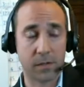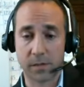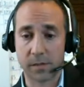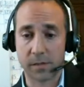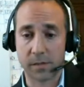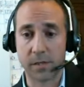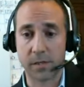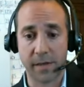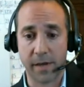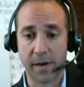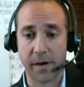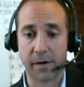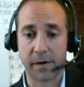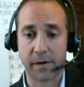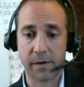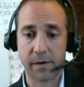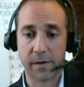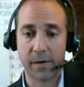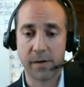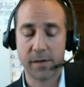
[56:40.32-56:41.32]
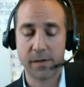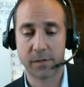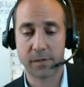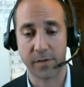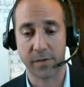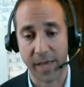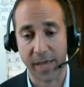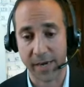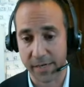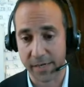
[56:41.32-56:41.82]
to there.
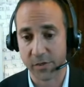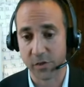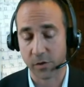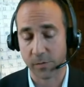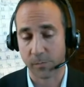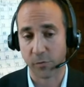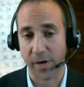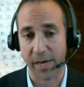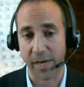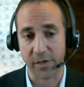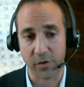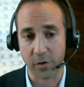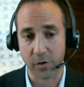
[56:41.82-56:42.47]
So that is your brand.